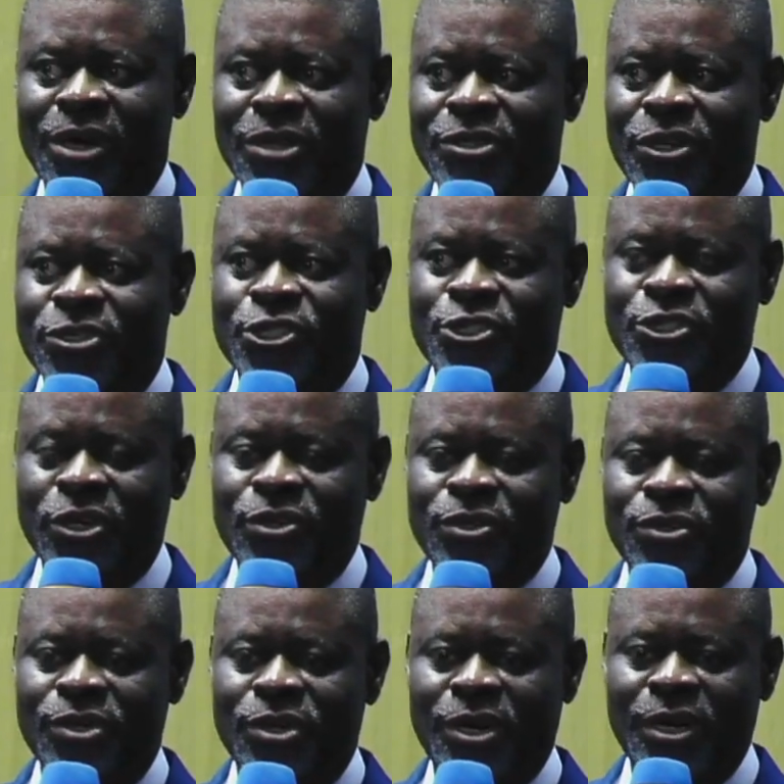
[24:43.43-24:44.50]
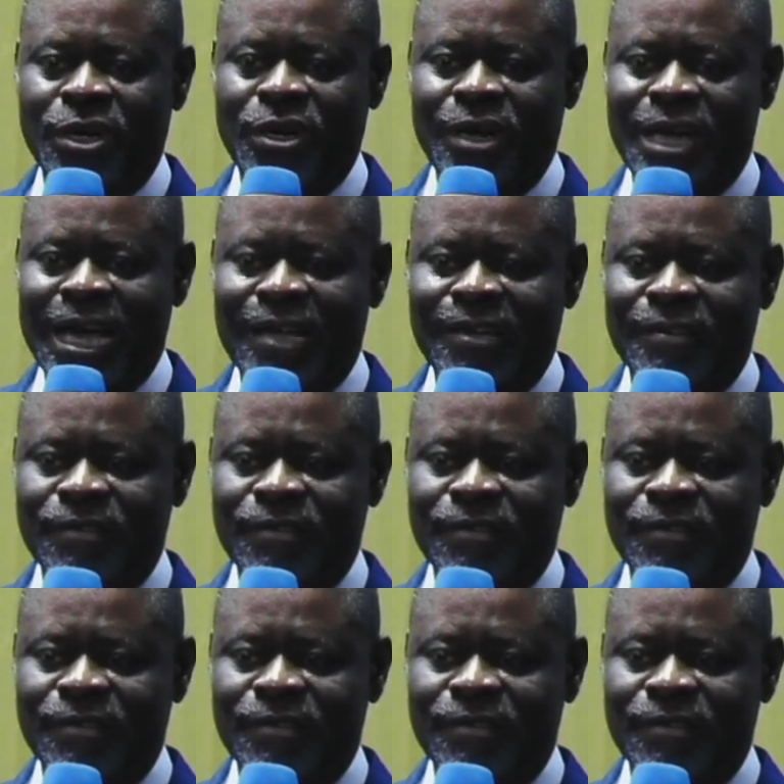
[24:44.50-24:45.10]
not struggle all your life.